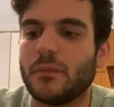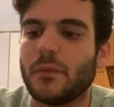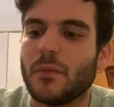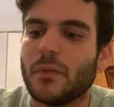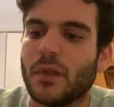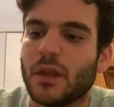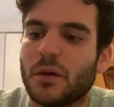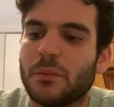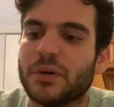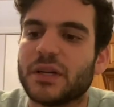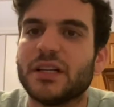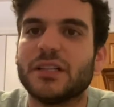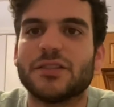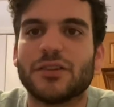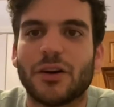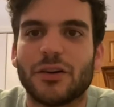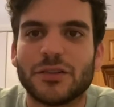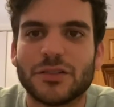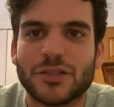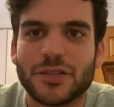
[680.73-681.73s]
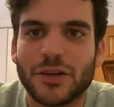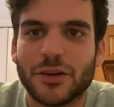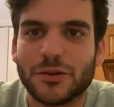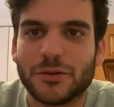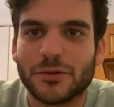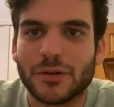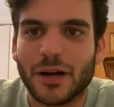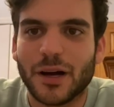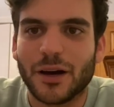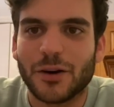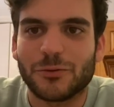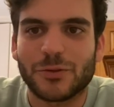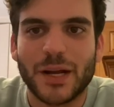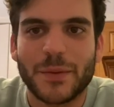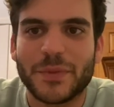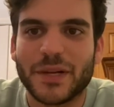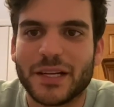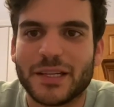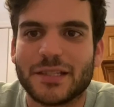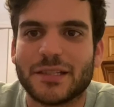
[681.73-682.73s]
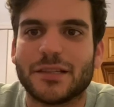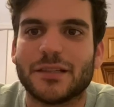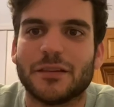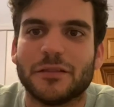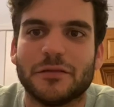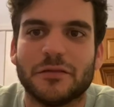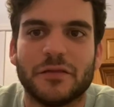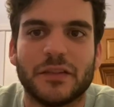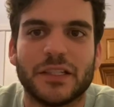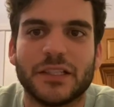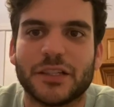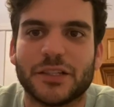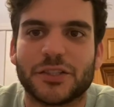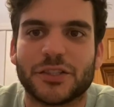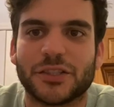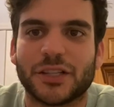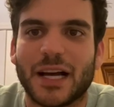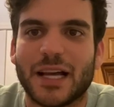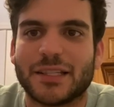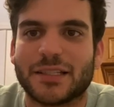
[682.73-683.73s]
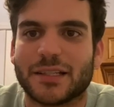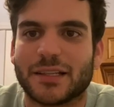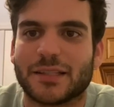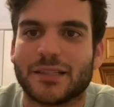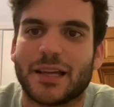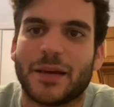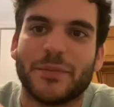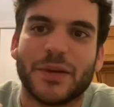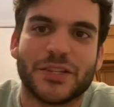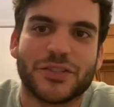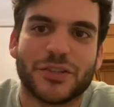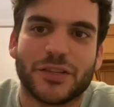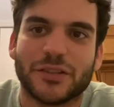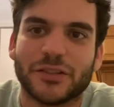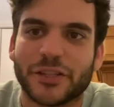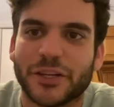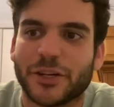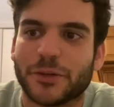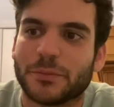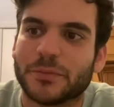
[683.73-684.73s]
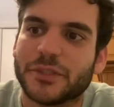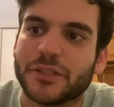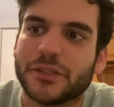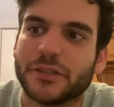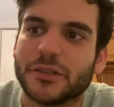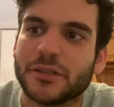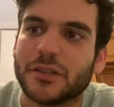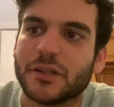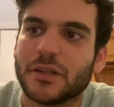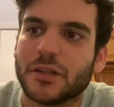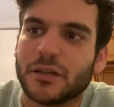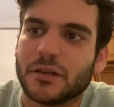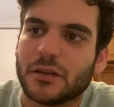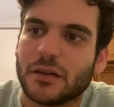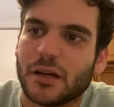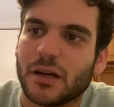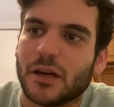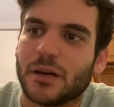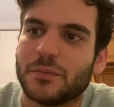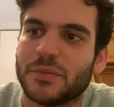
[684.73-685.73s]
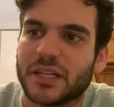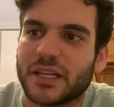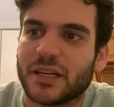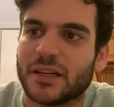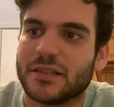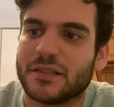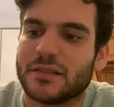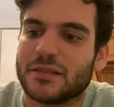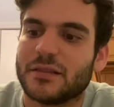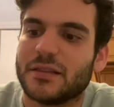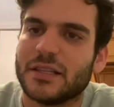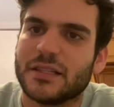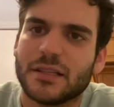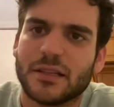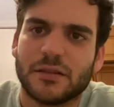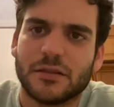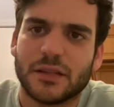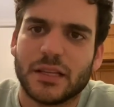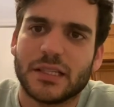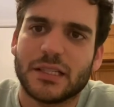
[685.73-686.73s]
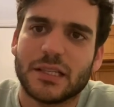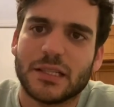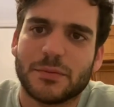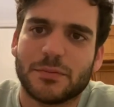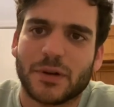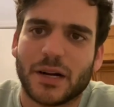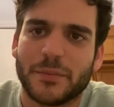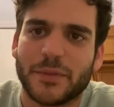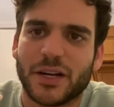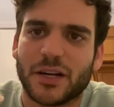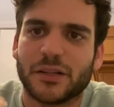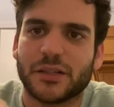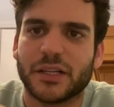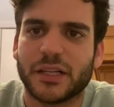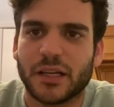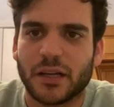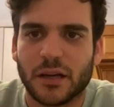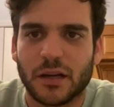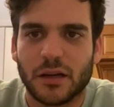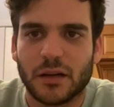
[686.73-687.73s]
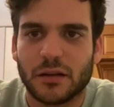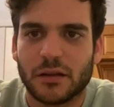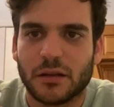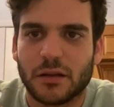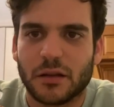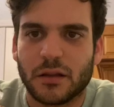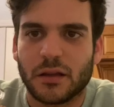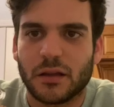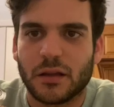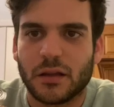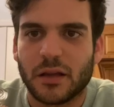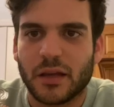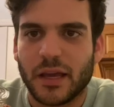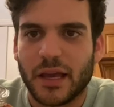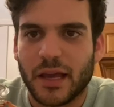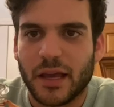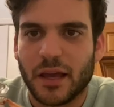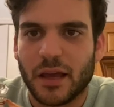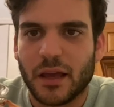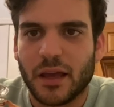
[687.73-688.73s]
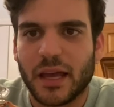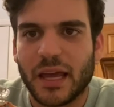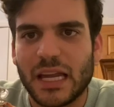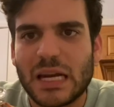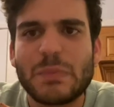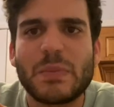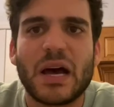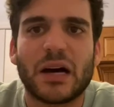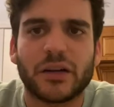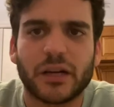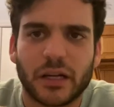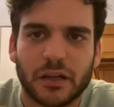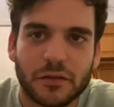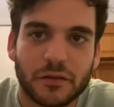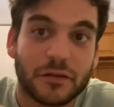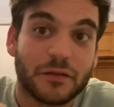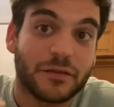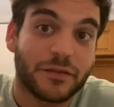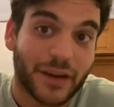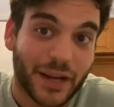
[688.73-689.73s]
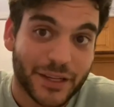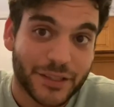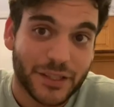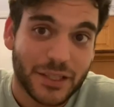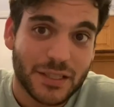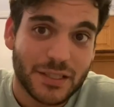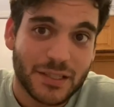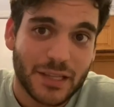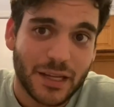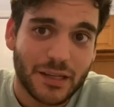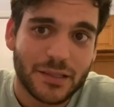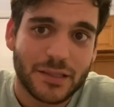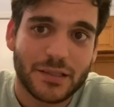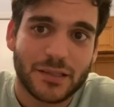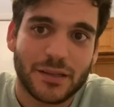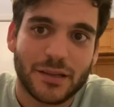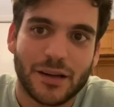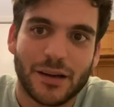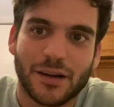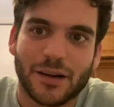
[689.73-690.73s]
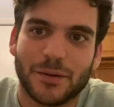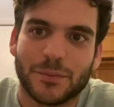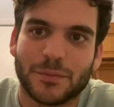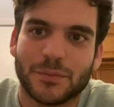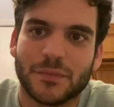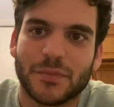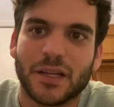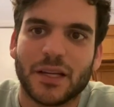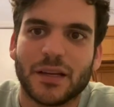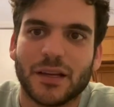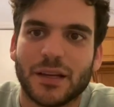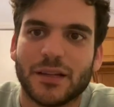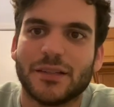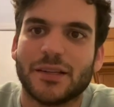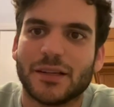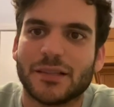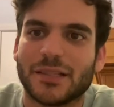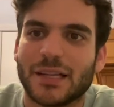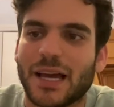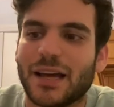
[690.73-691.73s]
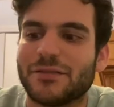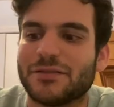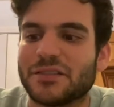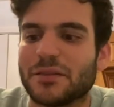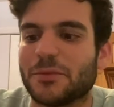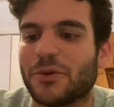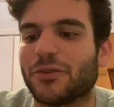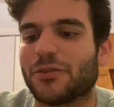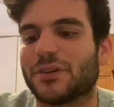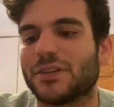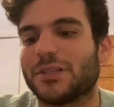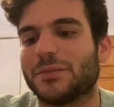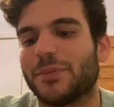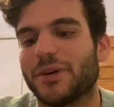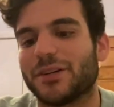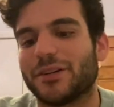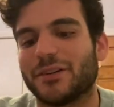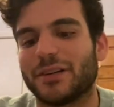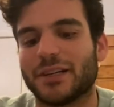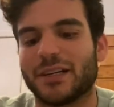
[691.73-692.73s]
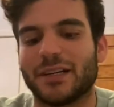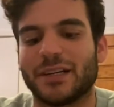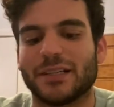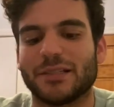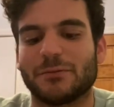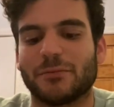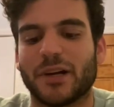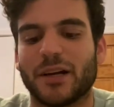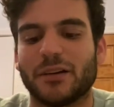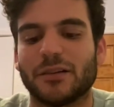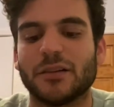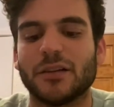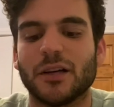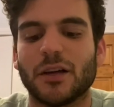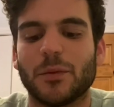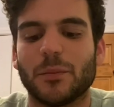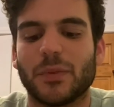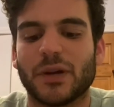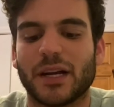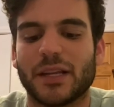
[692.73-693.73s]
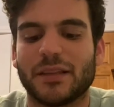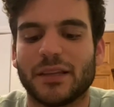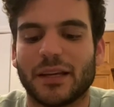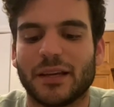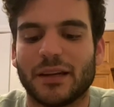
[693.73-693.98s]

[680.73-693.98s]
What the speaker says: But it's also reminiscent of vintage classics. I mentioned L'Air Bleu because this is primarily a animalic violet scent. It does have some orris butter in it as well, but I think